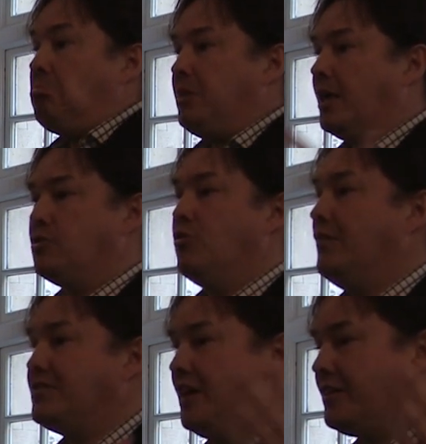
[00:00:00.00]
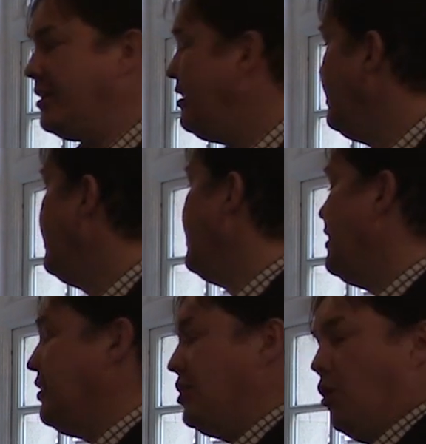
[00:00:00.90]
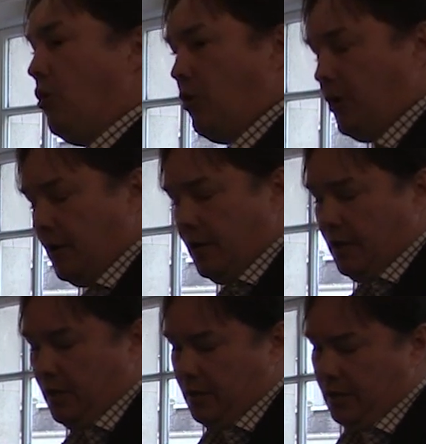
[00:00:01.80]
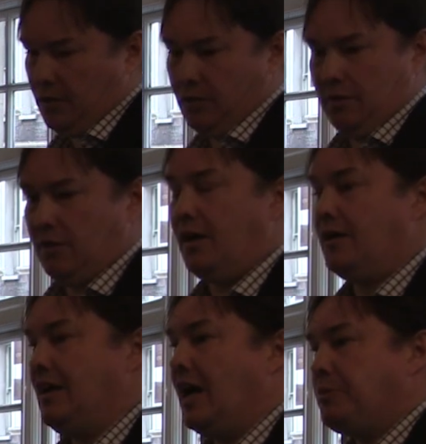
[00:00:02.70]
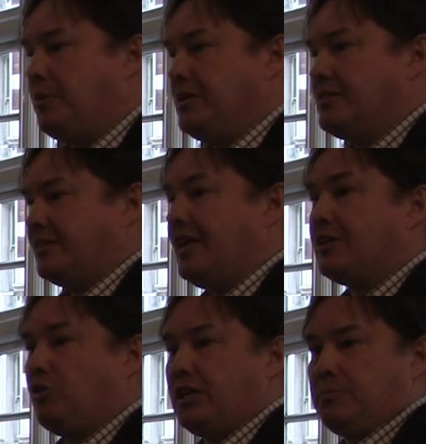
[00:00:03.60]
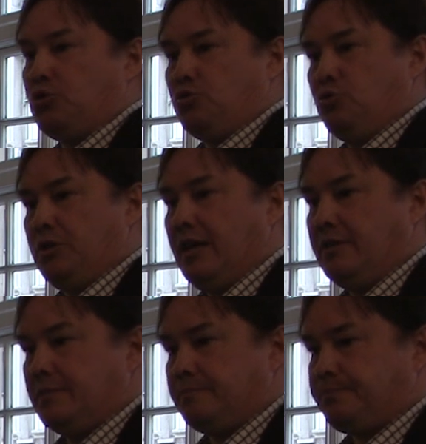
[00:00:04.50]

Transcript: that you have certainly in your uh, libraries an algorithm to do that.